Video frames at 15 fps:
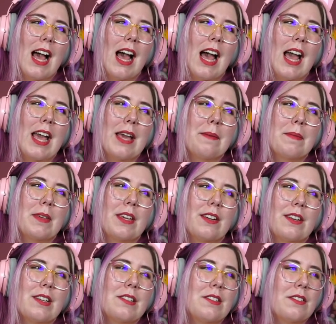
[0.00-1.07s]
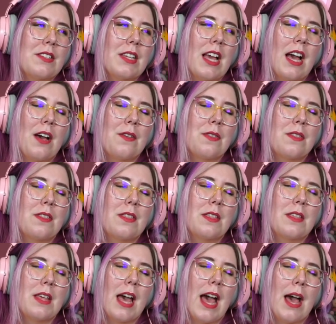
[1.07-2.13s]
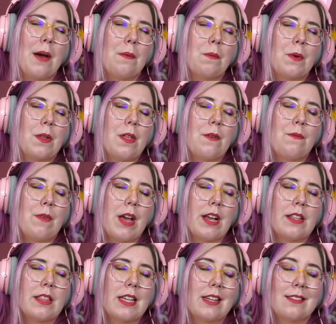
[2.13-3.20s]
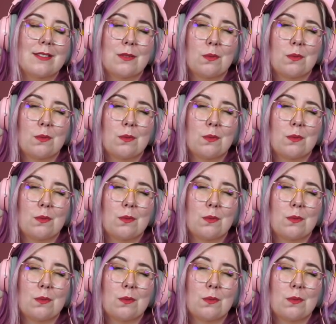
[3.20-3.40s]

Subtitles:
I am curious to see how that will affect things as